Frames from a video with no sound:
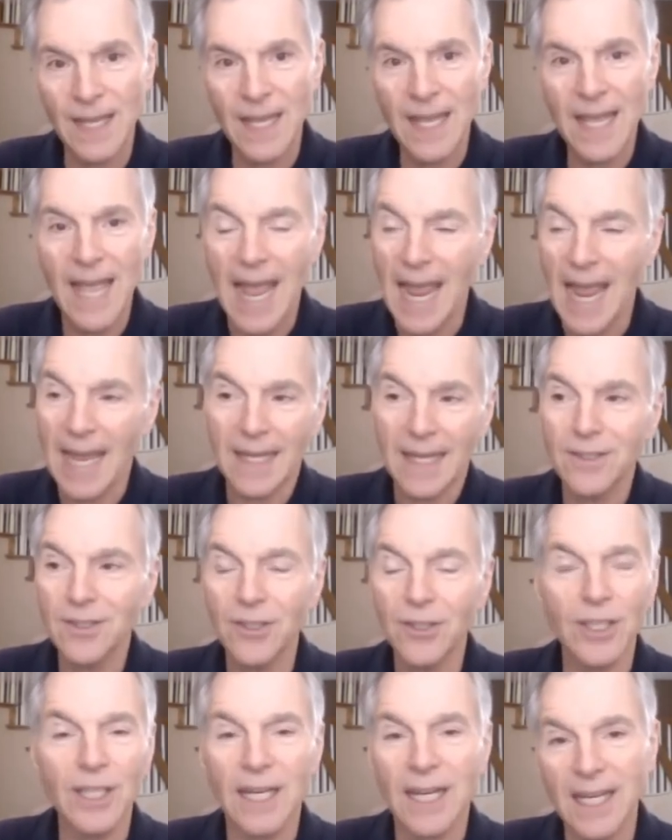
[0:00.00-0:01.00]
and
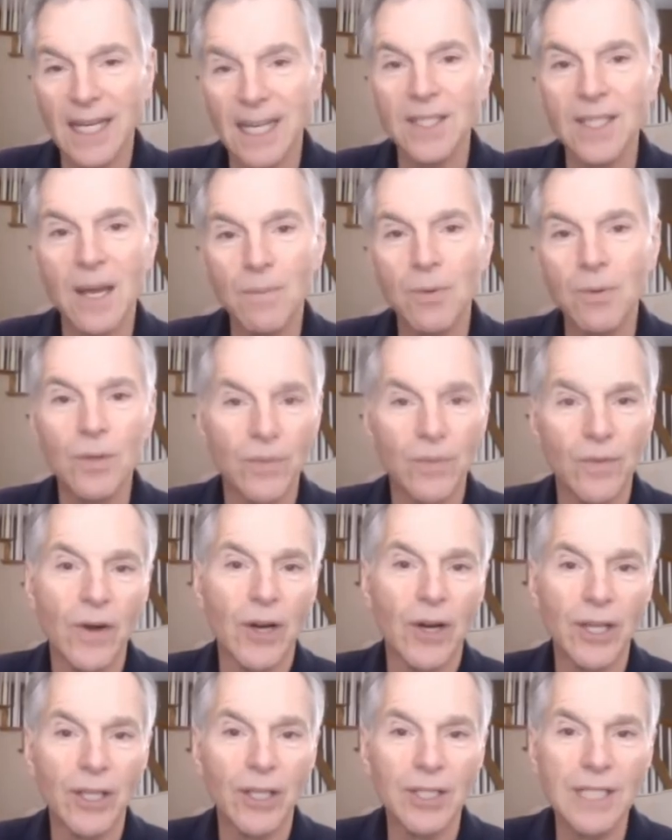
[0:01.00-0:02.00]
you're going to end up with a
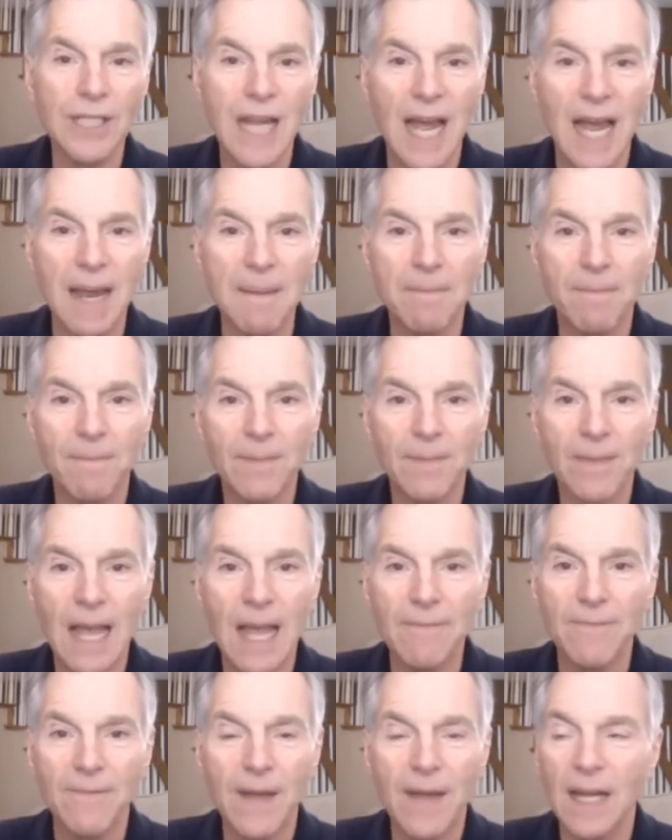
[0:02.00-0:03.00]
very good time.
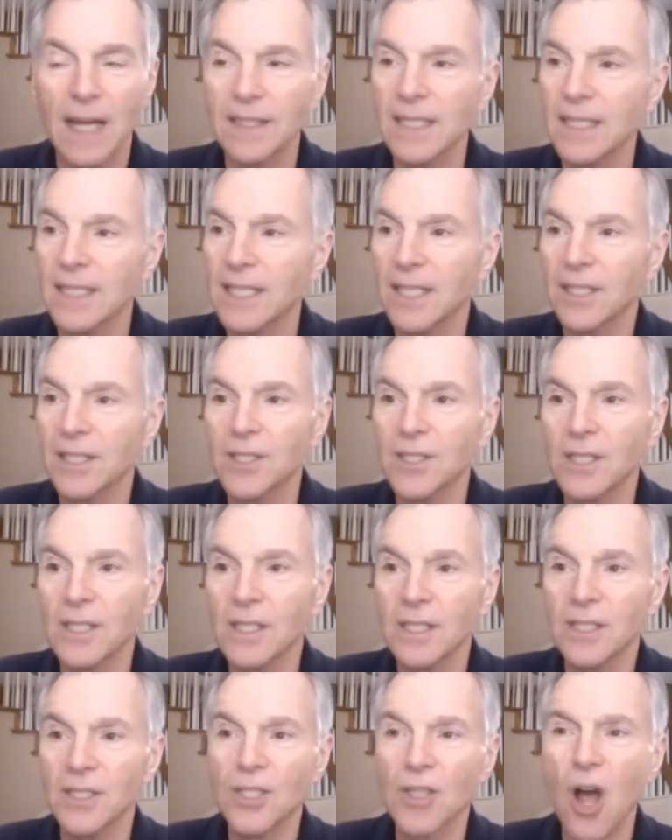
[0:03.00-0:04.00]
I've found that there's
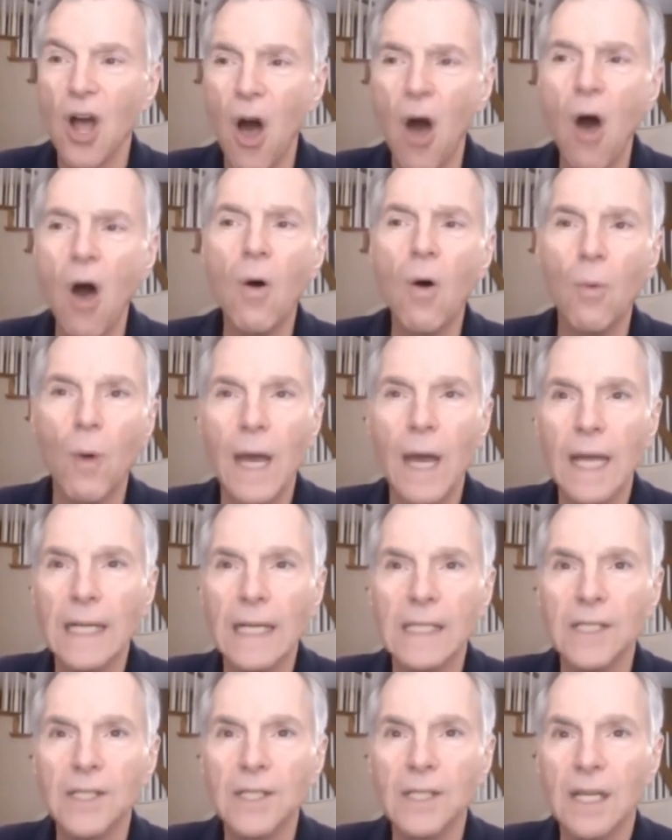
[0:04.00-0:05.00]

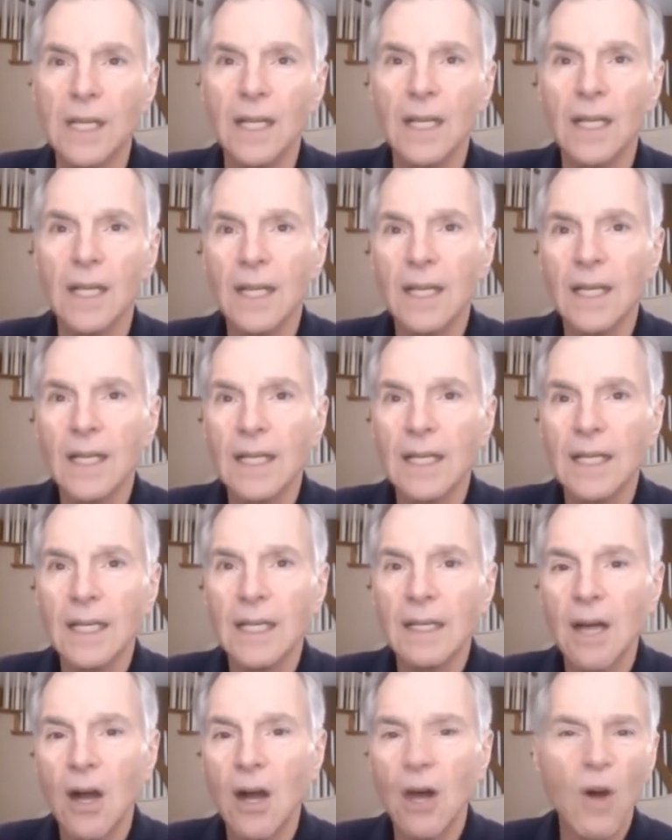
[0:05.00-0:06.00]
always,
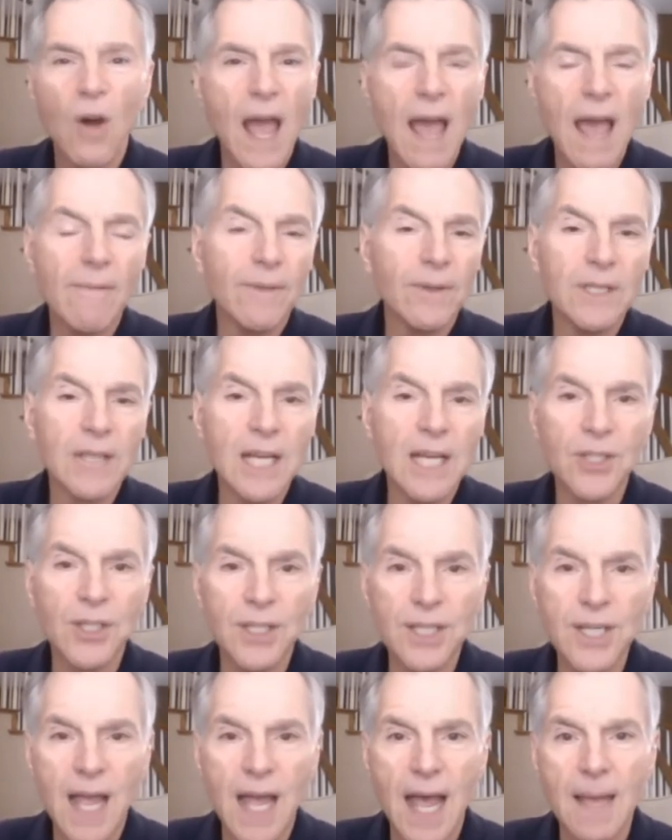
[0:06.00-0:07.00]
half a
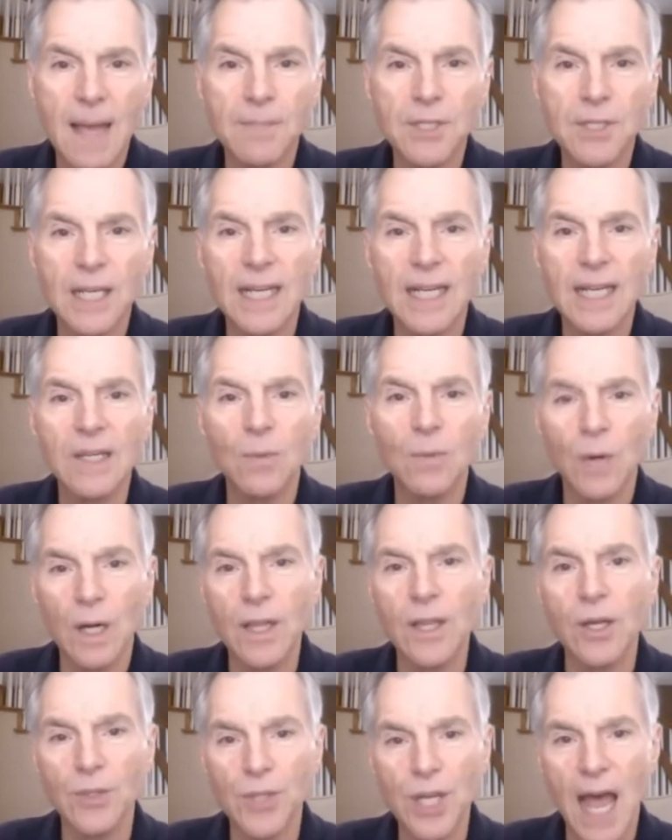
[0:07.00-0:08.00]
dozen times in any one
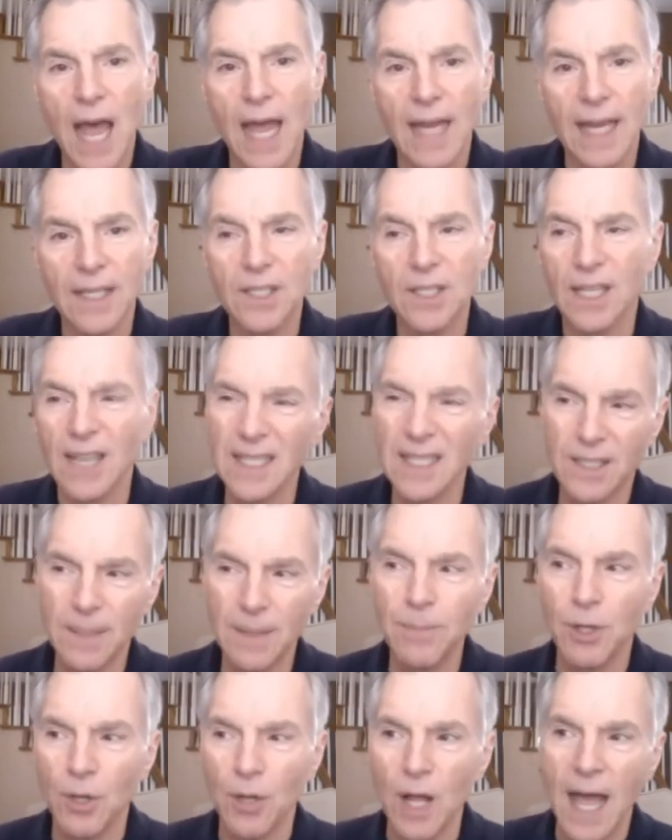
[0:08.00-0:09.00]
of those hikes, and a
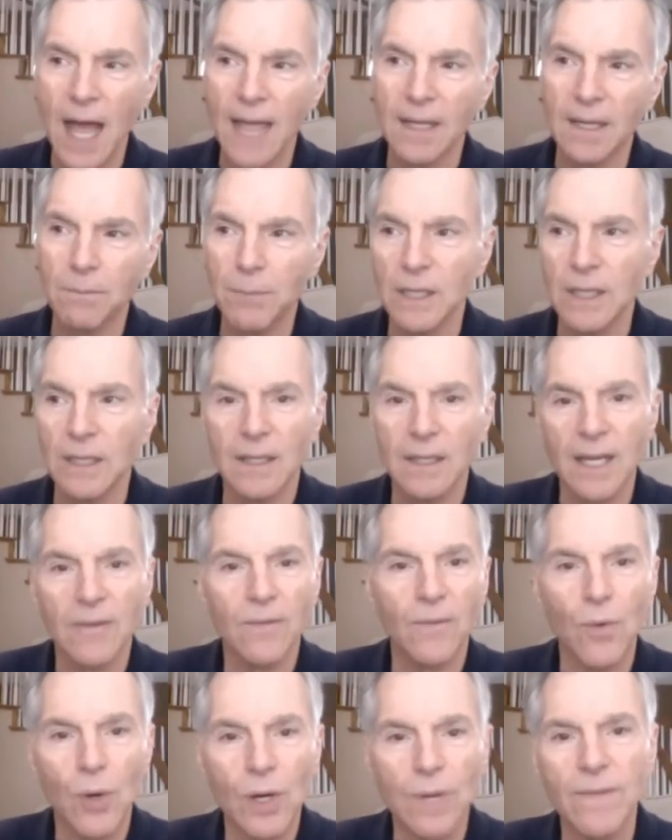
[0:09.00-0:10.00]
typical hike would be
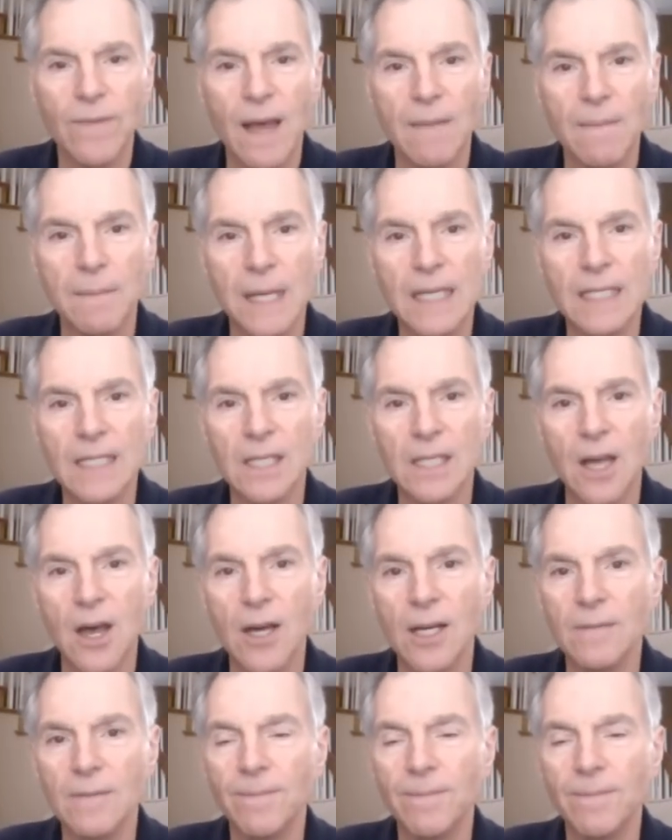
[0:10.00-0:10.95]
like 45 minutes long.